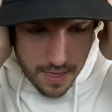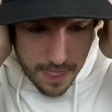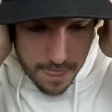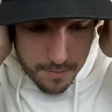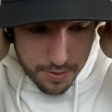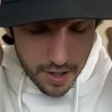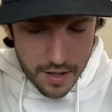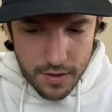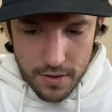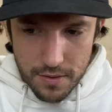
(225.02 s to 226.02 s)

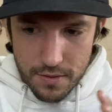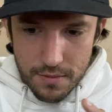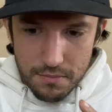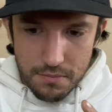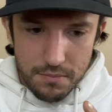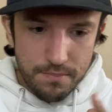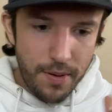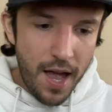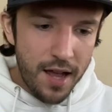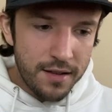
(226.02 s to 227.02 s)
But
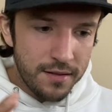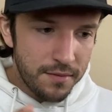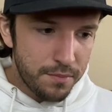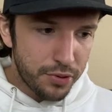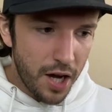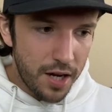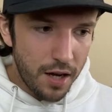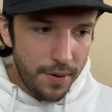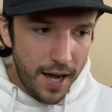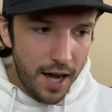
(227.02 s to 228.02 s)
Ben brought
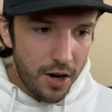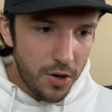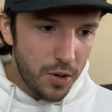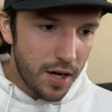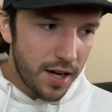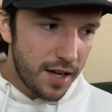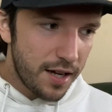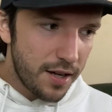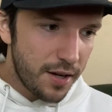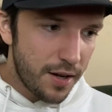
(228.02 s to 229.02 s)
up how
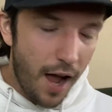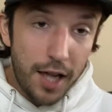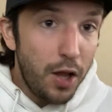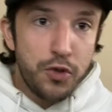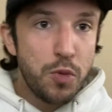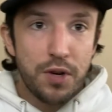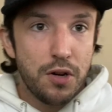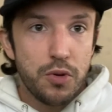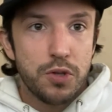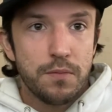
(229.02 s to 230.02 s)
I love
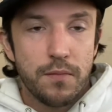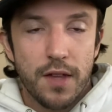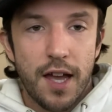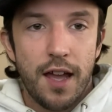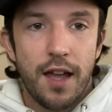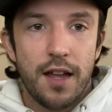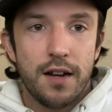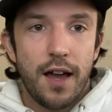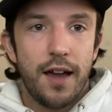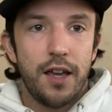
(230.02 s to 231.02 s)
superheroes. And
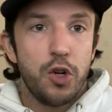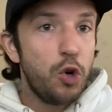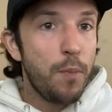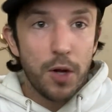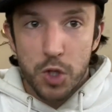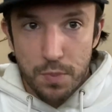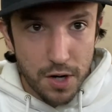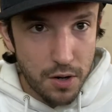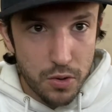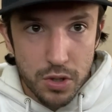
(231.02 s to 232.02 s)
I grew up on
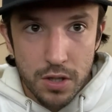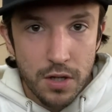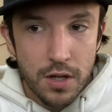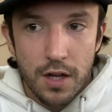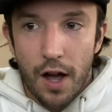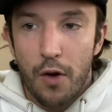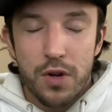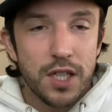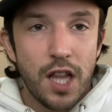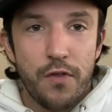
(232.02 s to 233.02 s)
superheroes. I
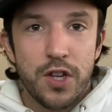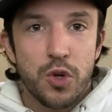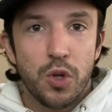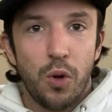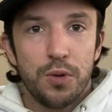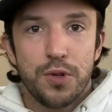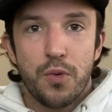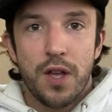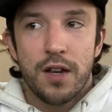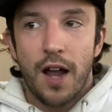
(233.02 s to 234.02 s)
was 11 years old
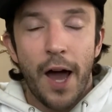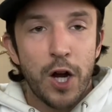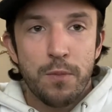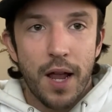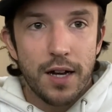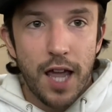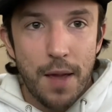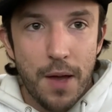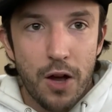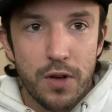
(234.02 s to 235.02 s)
when Iron Man
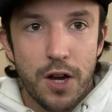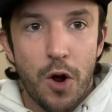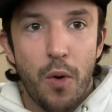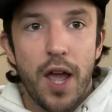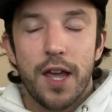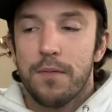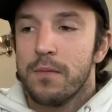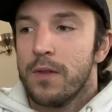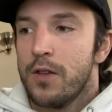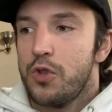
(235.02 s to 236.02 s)
came out in 2008.
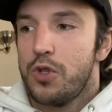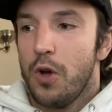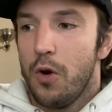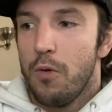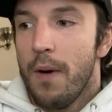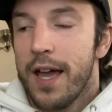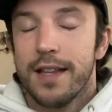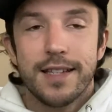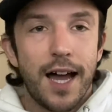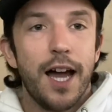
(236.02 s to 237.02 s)
So my
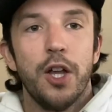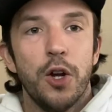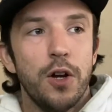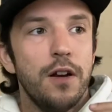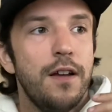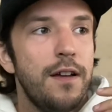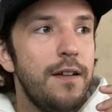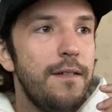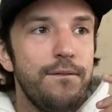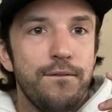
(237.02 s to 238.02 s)
entire
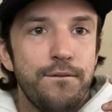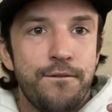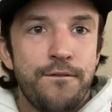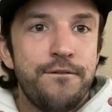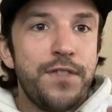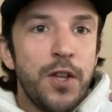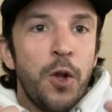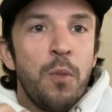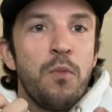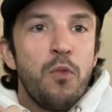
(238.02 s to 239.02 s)
film